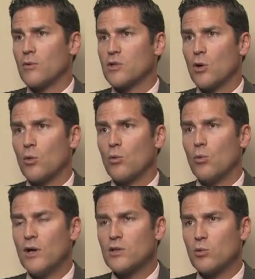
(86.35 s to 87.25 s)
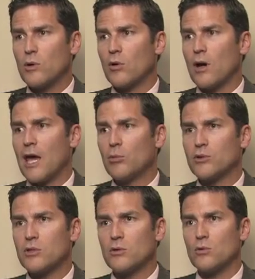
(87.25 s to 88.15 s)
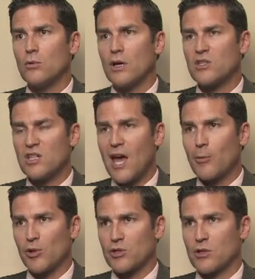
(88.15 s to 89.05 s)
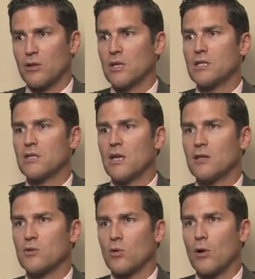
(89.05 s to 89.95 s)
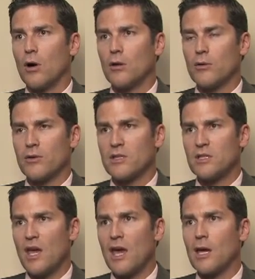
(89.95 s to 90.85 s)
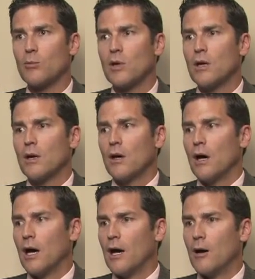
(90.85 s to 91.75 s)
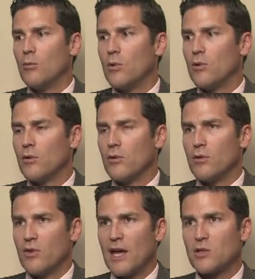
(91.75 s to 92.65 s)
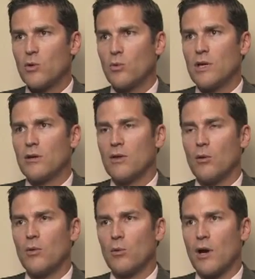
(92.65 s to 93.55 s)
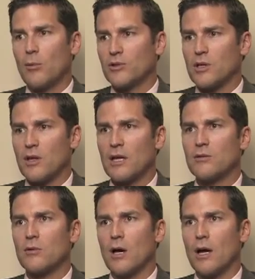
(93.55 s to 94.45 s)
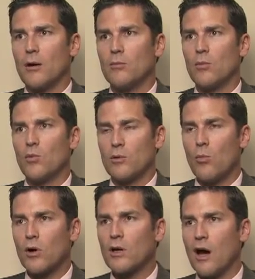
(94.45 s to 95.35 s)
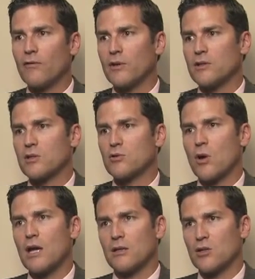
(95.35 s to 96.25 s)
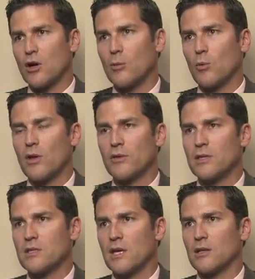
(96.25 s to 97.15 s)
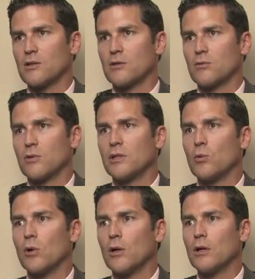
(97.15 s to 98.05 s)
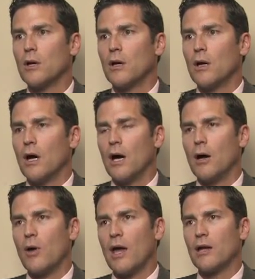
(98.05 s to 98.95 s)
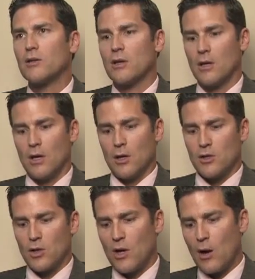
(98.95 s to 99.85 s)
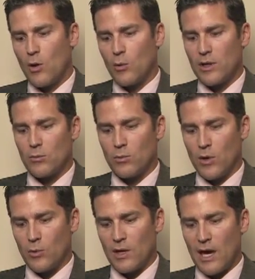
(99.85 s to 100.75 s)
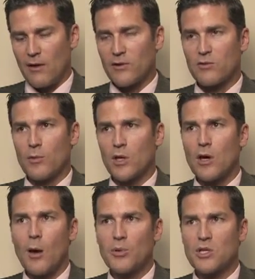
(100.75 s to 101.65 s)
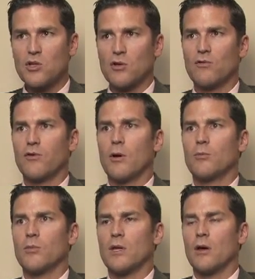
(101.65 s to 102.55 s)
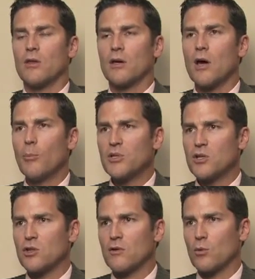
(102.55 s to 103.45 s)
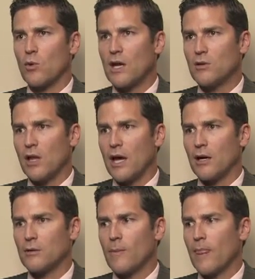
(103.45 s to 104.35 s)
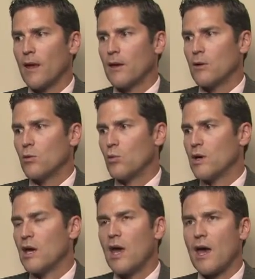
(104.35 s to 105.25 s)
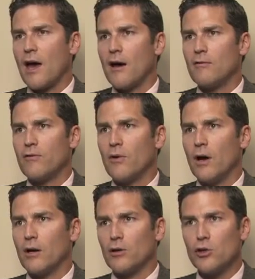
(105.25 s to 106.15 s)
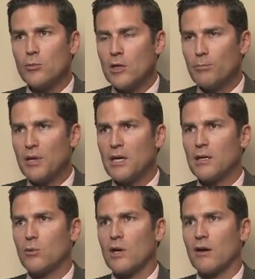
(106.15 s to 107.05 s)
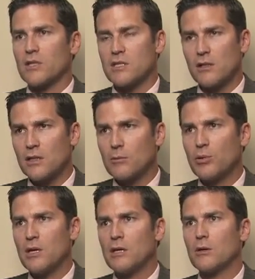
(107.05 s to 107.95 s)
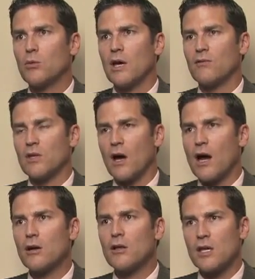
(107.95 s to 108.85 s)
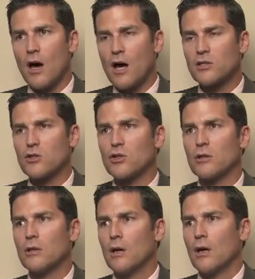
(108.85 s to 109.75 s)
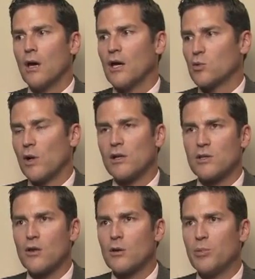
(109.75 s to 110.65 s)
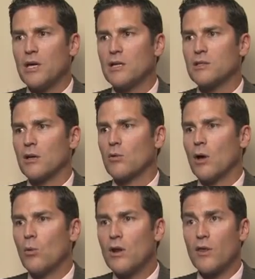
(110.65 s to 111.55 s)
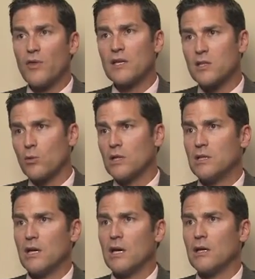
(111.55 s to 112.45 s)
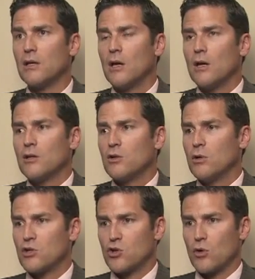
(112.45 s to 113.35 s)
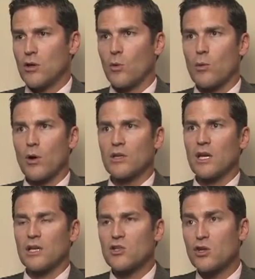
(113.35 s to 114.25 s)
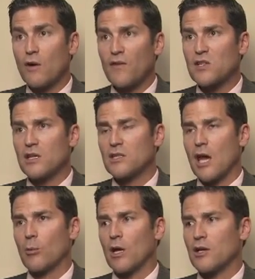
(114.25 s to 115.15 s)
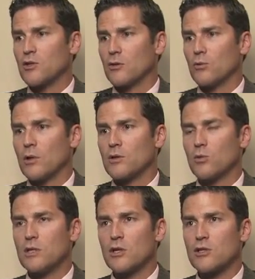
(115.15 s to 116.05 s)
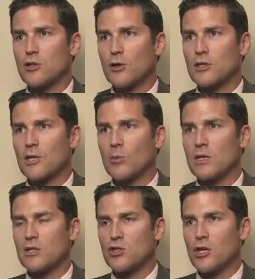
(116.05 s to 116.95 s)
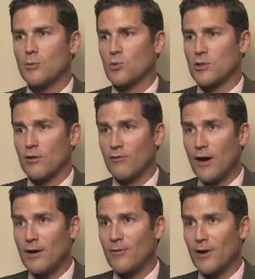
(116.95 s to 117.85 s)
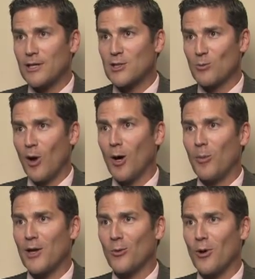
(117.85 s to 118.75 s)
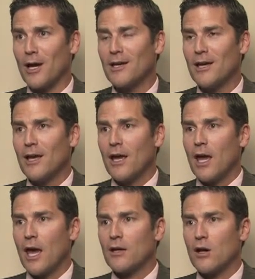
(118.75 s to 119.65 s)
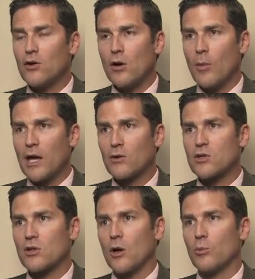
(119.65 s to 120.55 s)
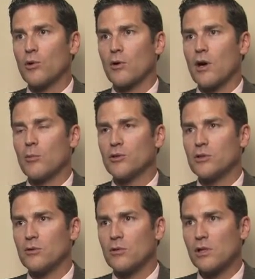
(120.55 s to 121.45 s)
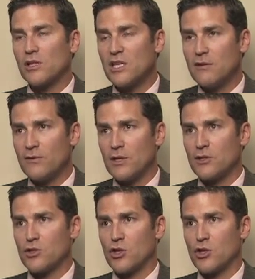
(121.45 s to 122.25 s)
so once we were able to establish that these things were all the same, that's when we were able to then, with more confidence, try and determine what these things really were. And so now what we have is from the composition of the red layer, we have an aluminum peak, we have a silicon peak, we have the iron and the oxygen, as well as other peaks. And one of the things that we did to ensure that we weren't getting surface contamination was we just took some of these chips, which are very, very small, by the way, and under a microscope we were able to cleave these